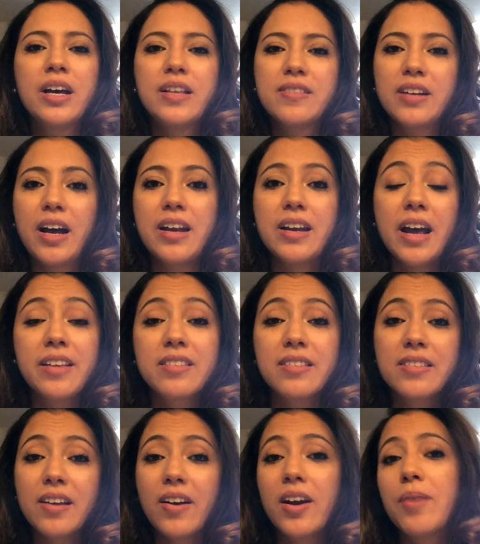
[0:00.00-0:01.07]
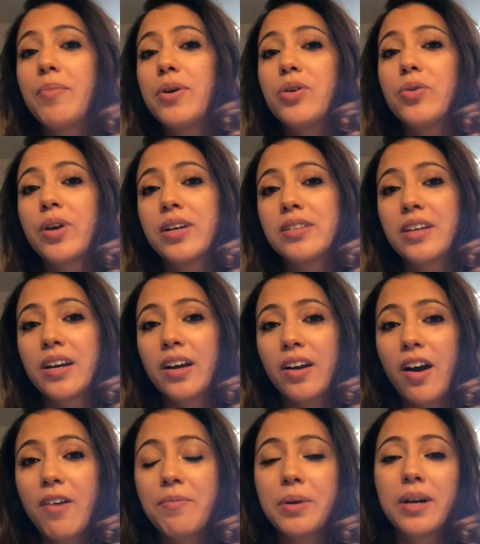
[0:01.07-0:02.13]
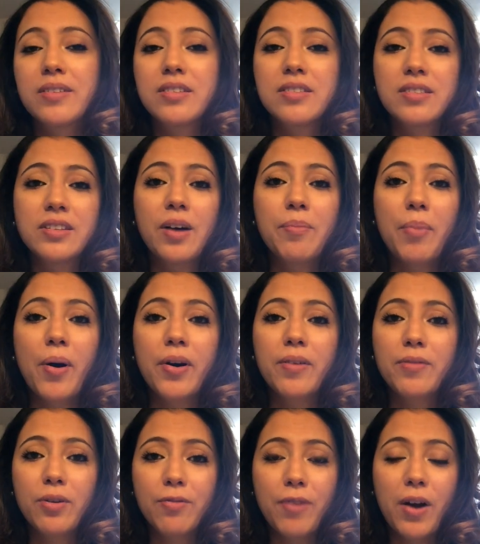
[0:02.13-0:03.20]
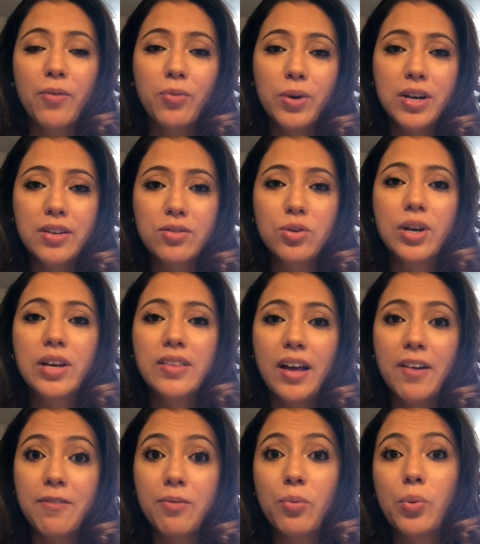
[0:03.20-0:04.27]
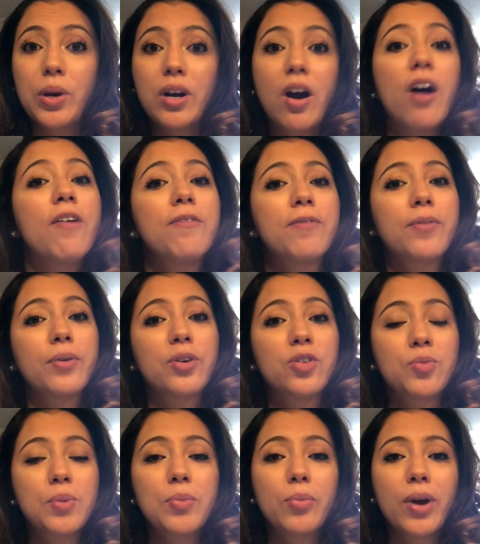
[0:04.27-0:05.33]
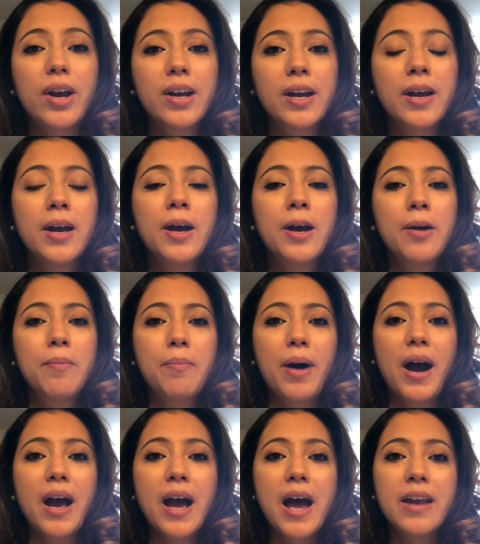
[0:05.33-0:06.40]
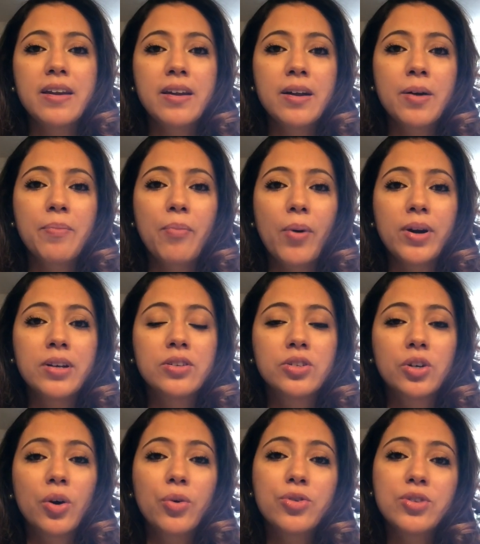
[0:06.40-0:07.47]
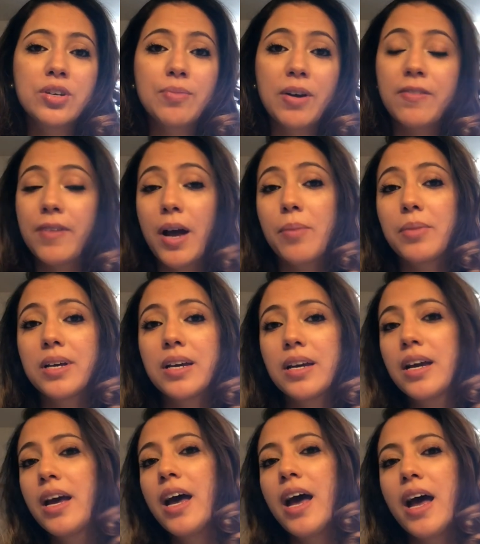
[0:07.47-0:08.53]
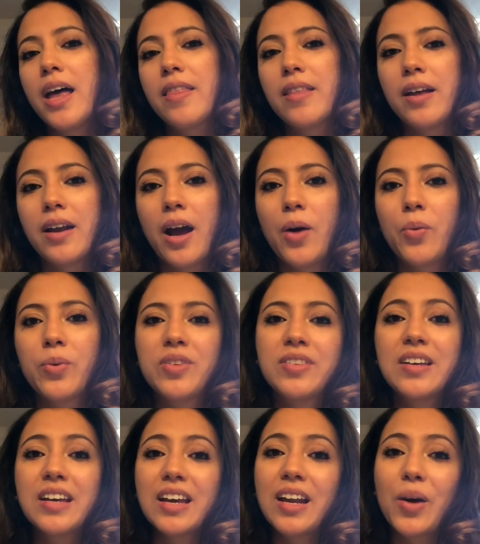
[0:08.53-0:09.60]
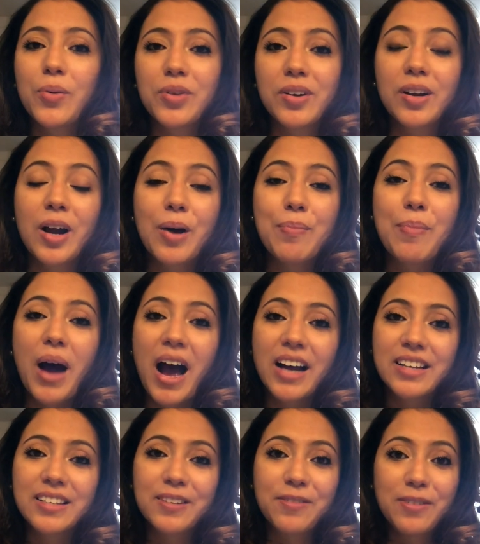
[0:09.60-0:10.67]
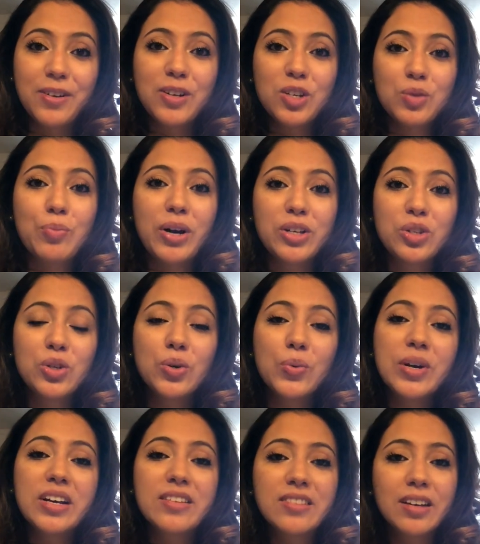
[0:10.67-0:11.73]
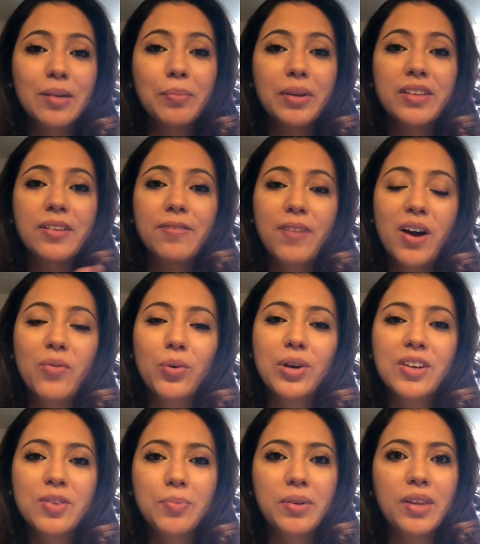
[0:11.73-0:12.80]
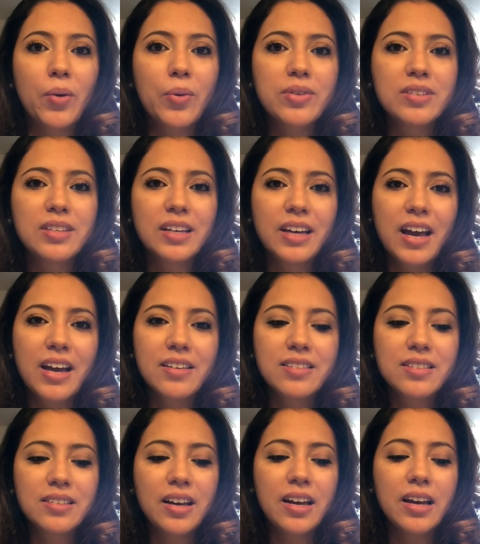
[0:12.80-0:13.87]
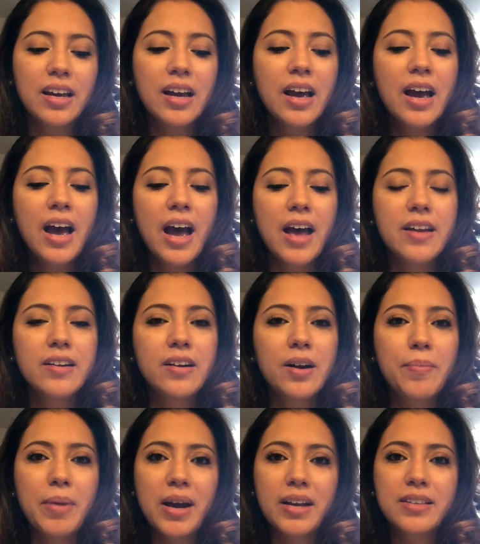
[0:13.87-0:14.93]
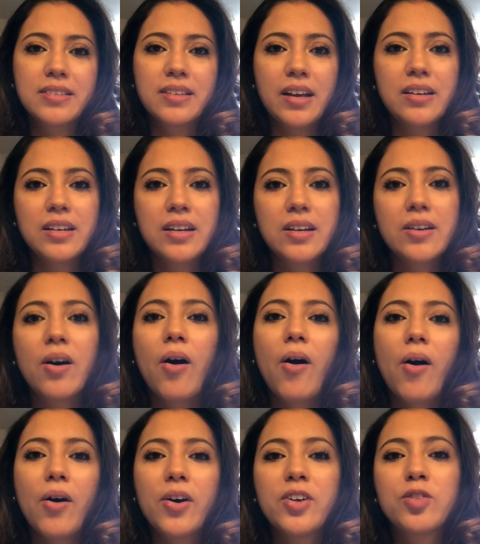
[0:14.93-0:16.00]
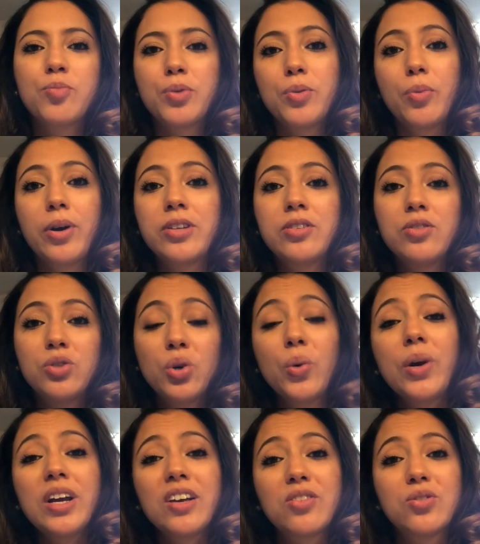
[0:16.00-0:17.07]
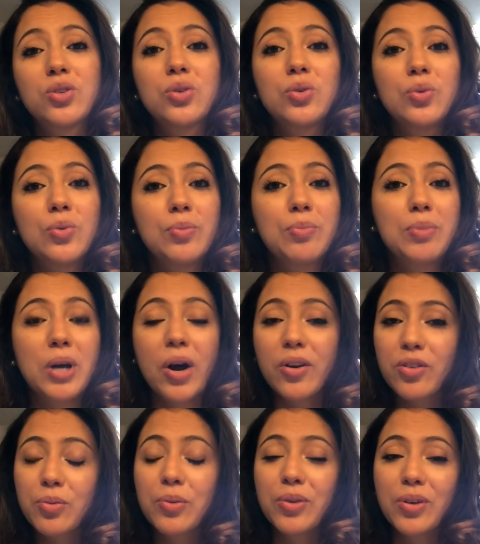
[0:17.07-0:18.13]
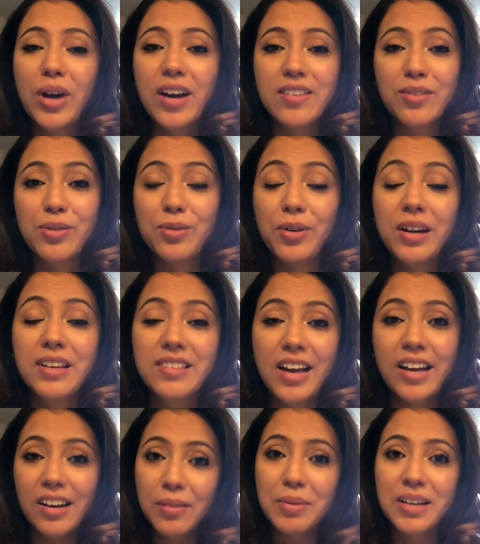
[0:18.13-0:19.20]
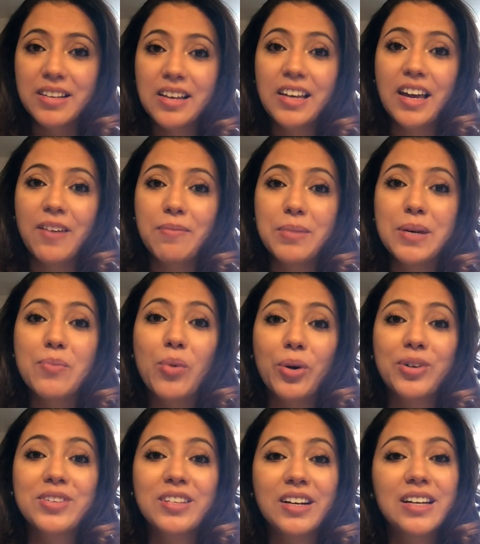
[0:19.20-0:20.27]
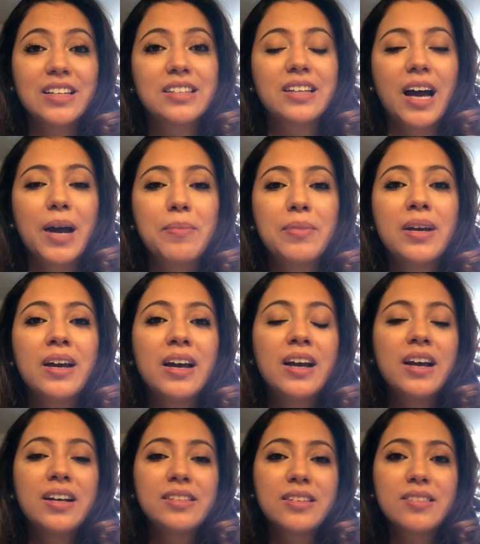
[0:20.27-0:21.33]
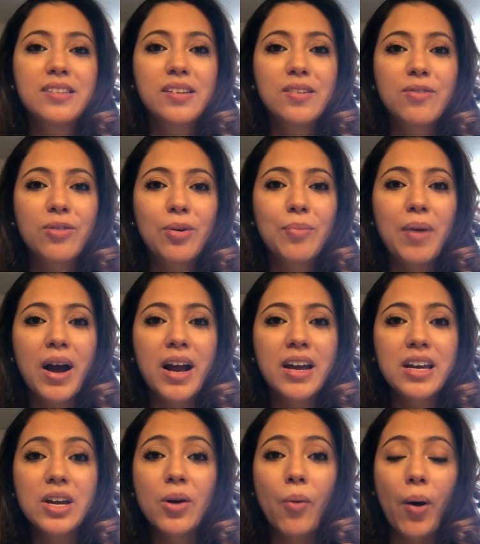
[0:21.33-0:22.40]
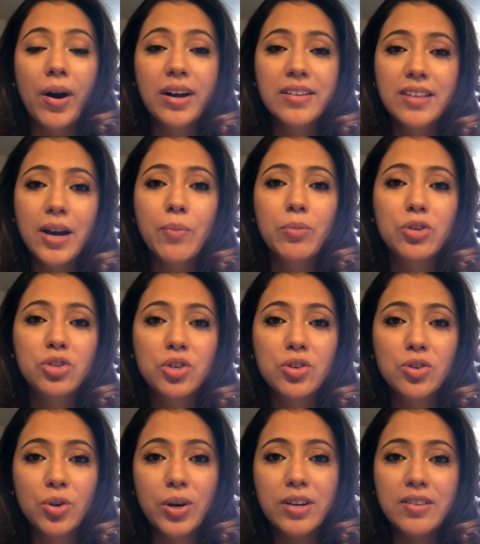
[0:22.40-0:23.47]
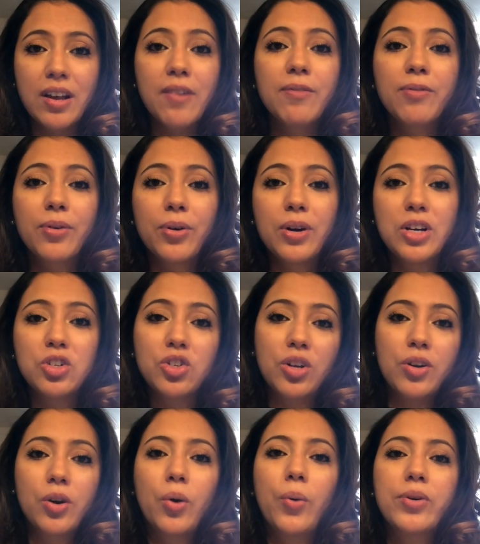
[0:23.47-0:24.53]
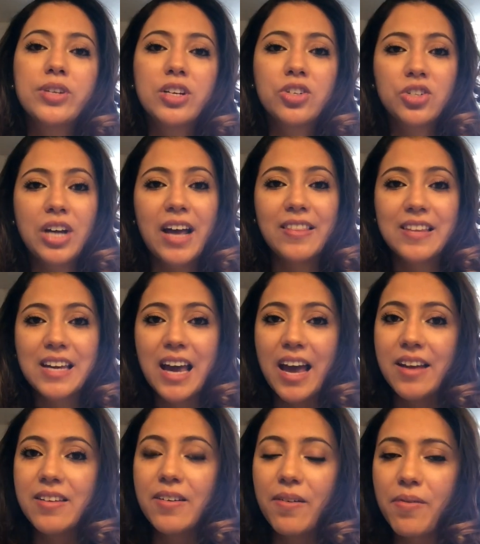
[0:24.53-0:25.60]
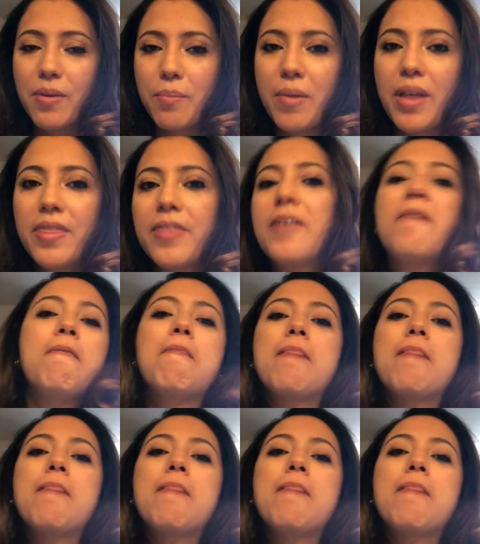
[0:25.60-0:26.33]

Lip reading: It's not necessary, but you can take it off because it's not part of your 5 weeks. You get that week off for spring break. But I ended up wanting to go see my family, and then I was thinking I was going to come back to finish my 2 weeks to complete the 5 weeks, but that wasn't the case. They ended up extending our spring break to 2 weeks. To be honest with you guys, I was very excited because that gave me more studying time to study for my EOR exam, which is your exam for each clinical rotation at the end of the month.